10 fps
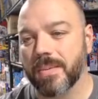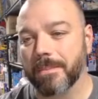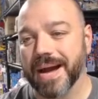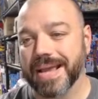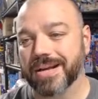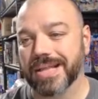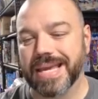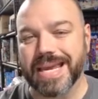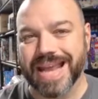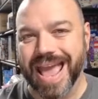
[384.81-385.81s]
by
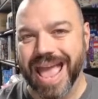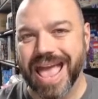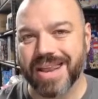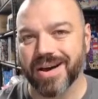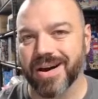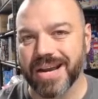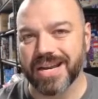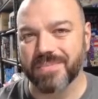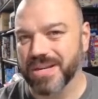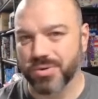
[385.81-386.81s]
clicking add
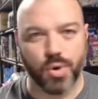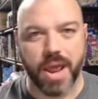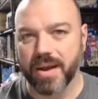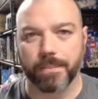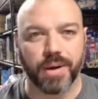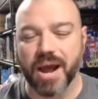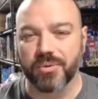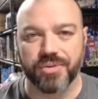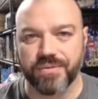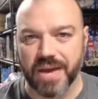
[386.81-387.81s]
item and trying to
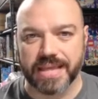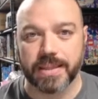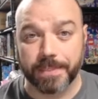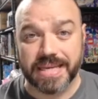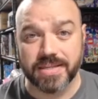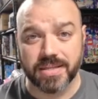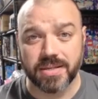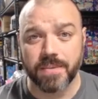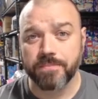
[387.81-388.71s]
browse and find the pieces.